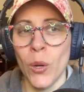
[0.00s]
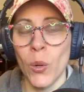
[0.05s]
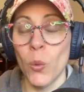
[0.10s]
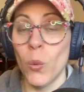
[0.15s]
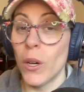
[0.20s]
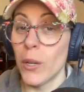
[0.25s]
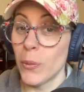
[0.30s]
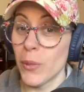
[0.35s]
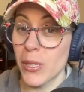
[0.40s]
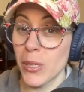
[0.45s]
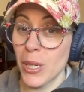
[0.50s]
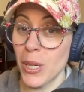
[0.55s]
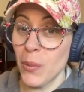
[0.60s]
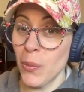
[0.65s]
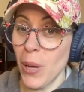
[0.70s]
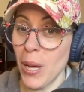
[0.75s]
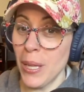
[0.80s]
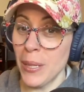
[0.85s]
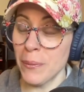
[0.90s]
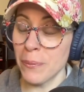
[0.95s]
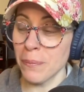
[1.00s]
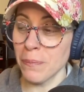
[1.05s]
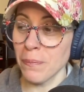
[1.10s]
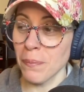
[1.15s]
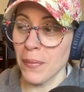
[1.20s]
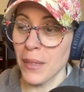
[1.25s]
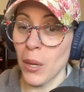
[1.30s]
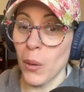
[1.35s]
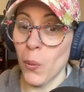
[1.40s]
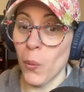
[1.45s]
One was a good one.
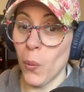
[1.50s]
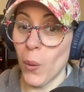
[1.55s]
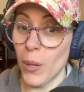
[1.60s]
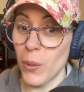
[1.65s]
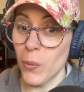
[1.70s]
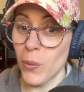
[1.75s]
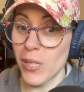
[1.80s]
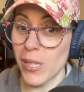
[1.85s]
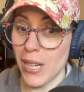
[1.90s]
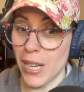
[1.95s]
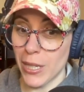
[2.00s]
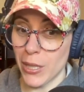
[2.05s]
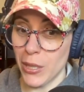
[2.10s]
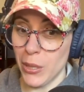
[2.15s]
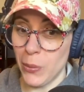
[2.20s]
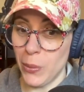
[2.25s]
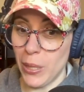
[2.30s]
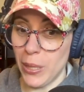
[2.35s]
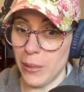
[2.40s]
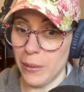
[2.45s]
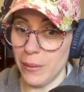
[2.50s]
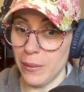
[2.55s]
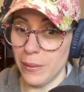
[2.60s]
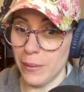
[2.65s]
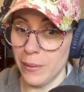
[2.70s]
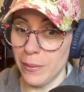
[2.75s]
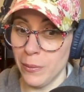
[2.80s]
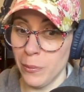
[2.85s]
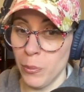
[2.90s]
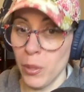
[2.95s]
One was not a good one.
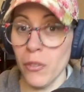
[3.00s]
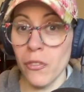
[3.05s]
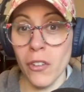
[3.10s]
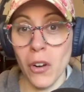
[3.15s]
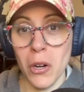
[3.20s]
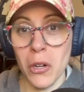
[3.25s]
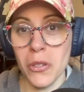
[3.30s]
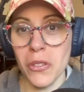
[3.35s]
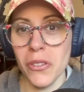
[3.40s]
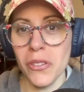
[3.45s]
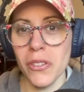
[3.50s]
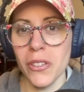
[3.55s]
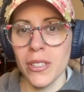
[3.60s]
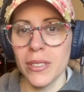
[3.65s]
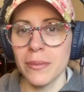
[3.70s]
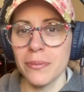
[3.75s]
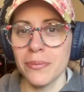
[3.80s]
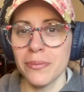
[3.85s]
But first,